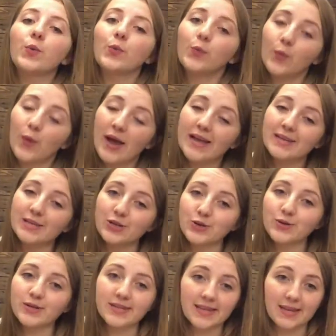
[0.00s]
Where do you
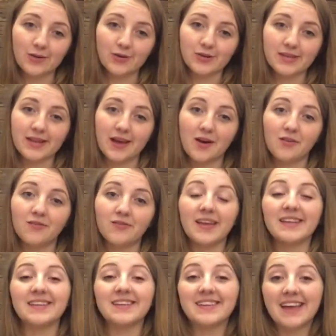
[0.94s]
see yourself
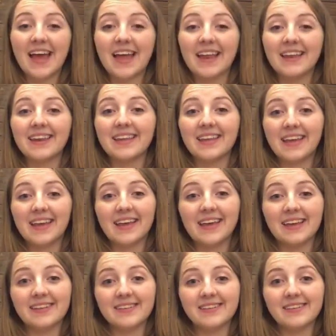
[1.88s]
in 10
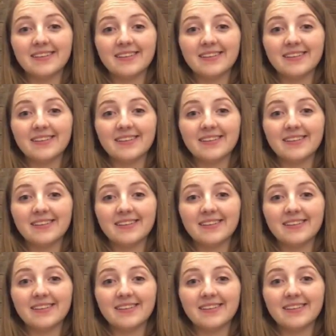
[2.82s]
years?